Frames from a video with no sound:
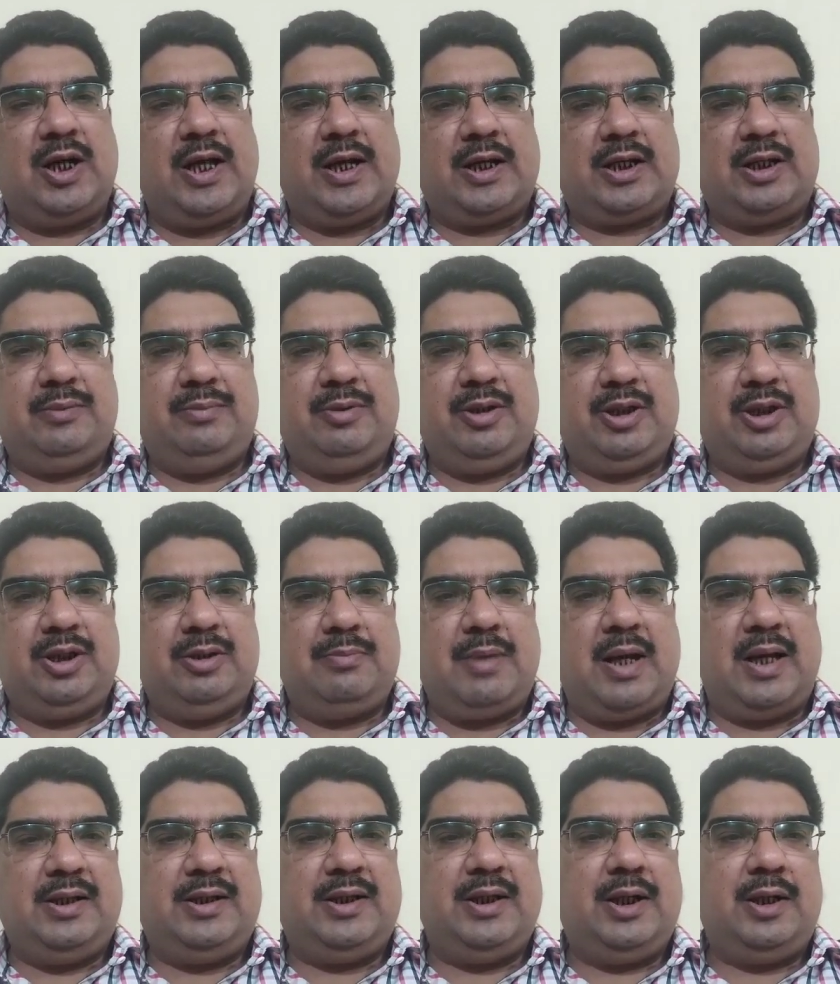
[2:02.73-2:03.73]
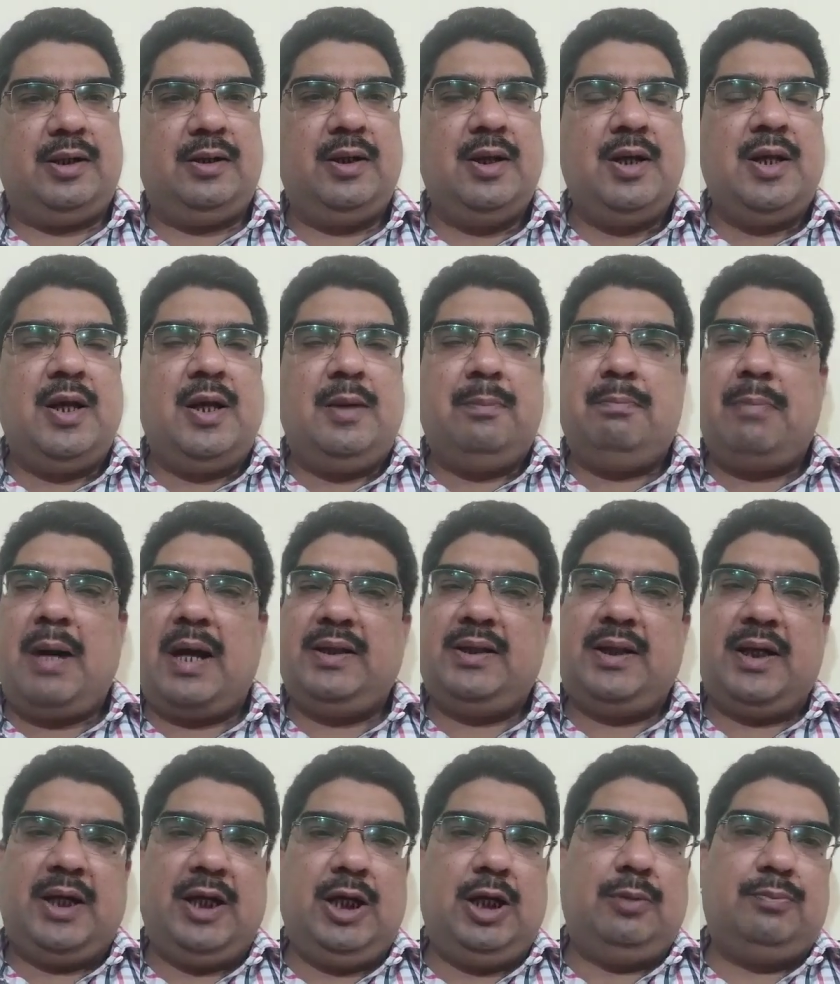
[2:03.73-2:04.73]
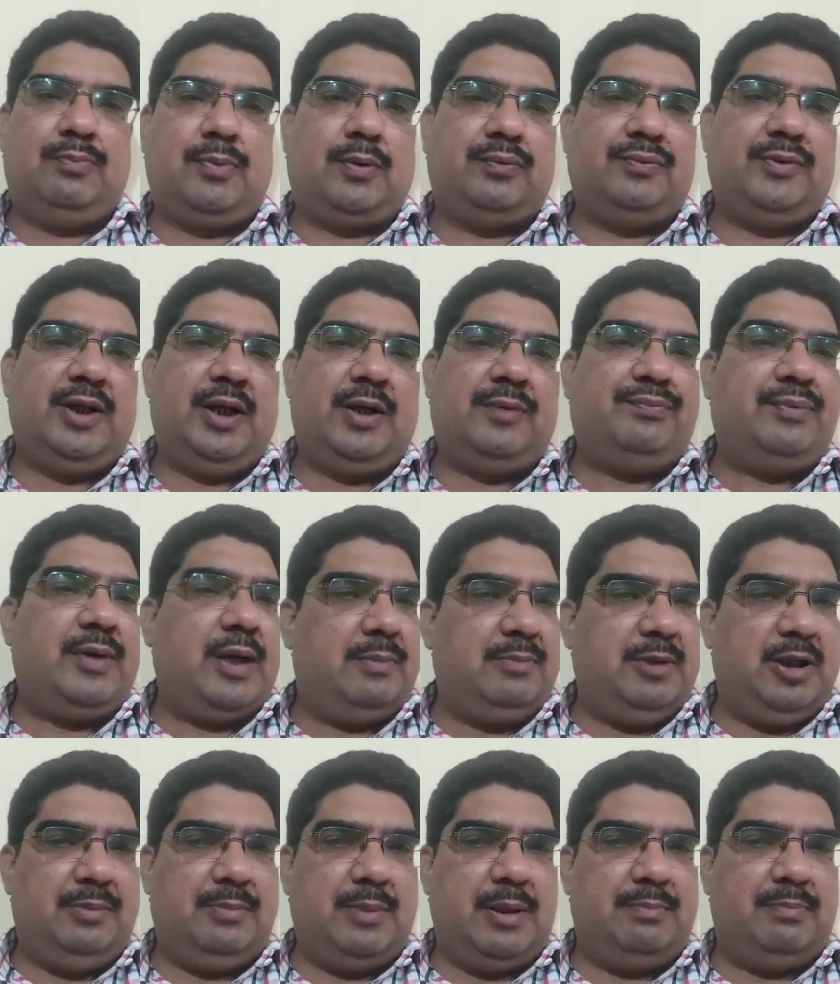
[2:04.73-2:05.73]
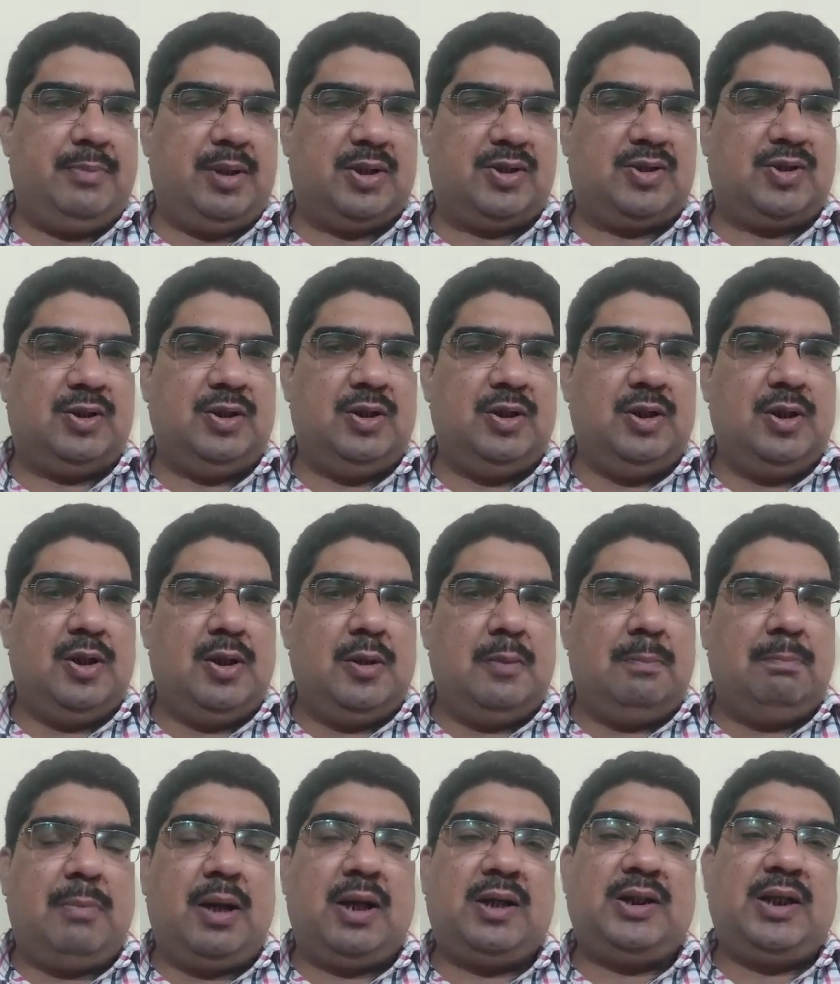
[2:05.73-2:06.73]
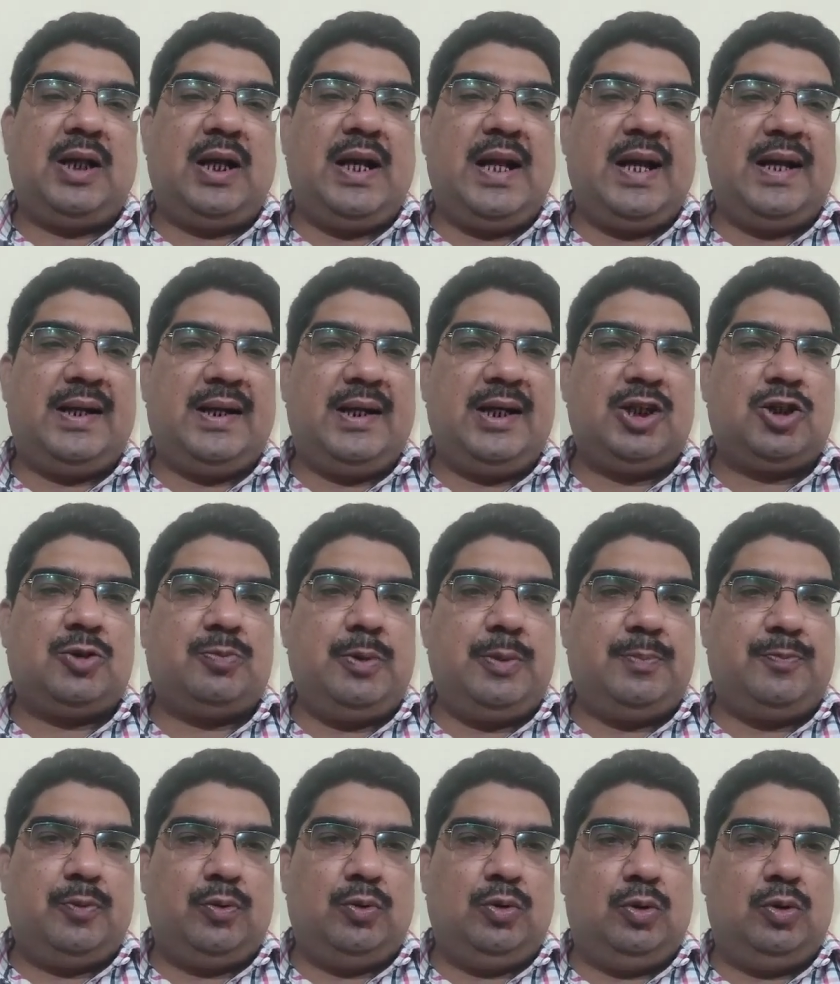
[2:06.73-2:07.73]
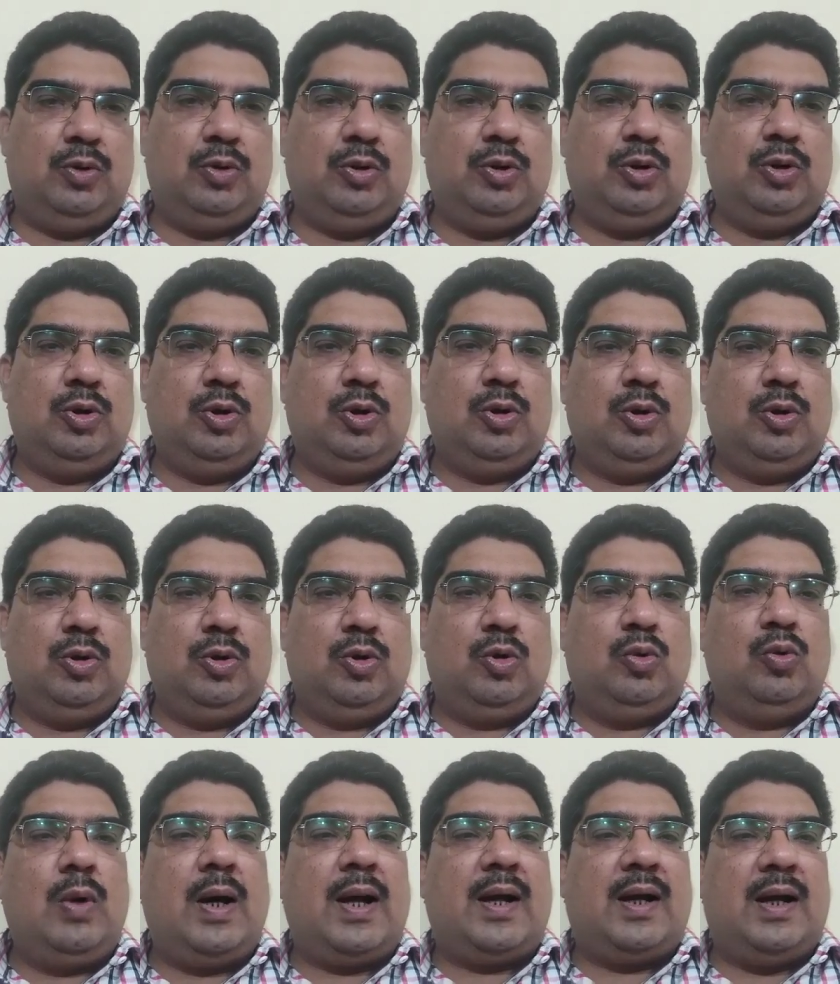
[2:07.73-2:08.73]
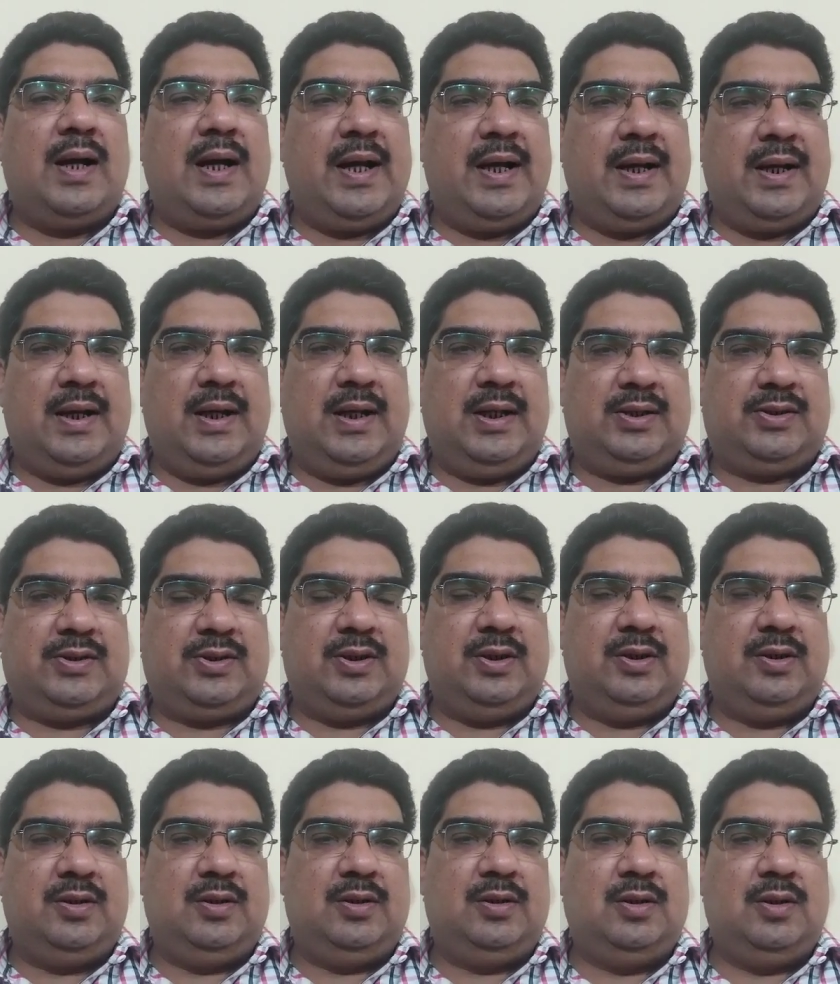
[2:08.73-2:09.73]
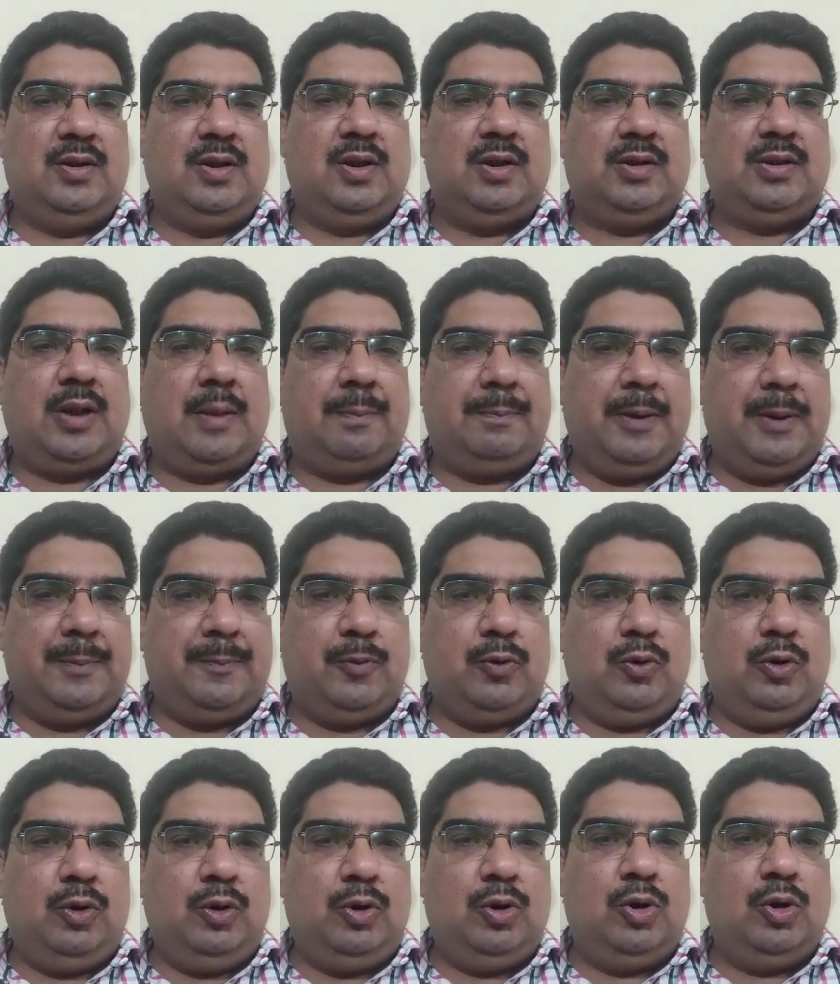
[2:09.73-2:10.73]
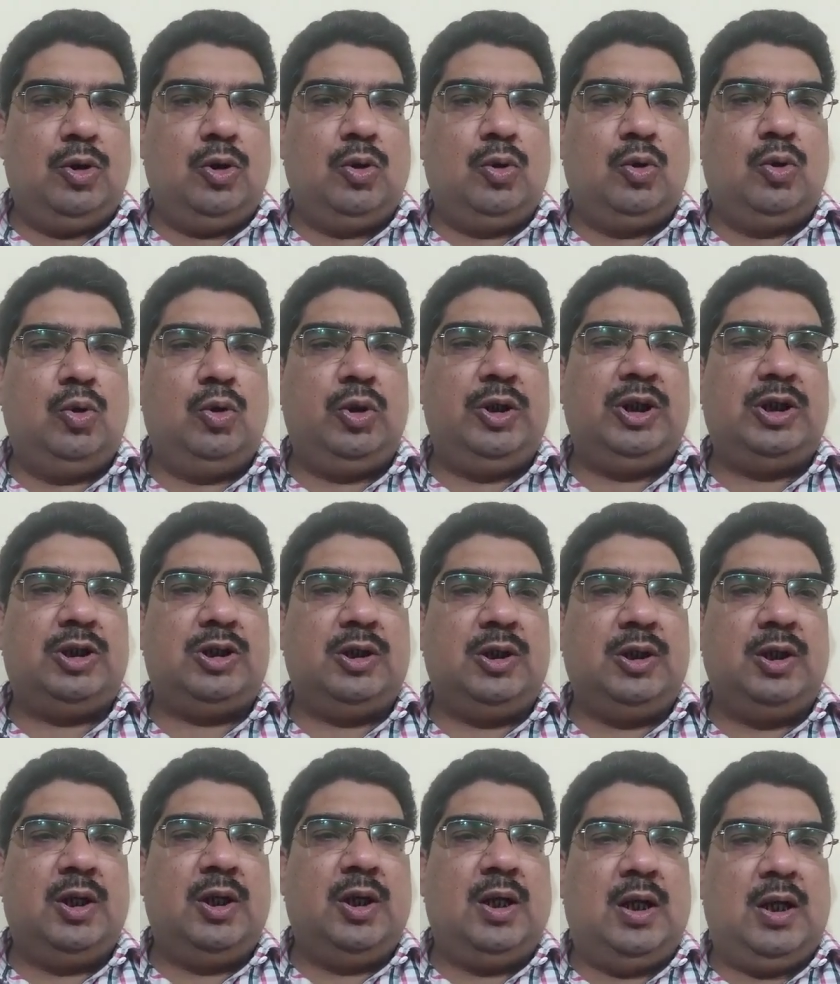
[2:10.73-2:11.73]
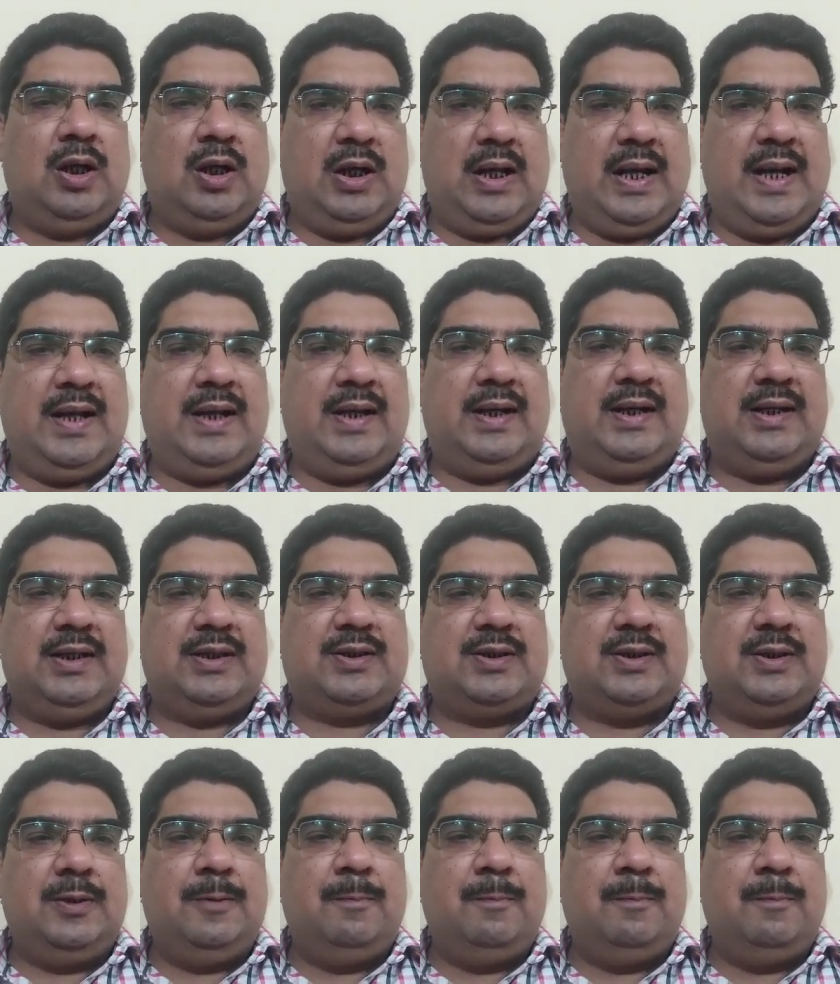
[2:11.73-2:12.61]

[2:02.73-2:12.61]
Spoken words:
activity by the help of their family members. But the landless people who are landless, the people who is landless,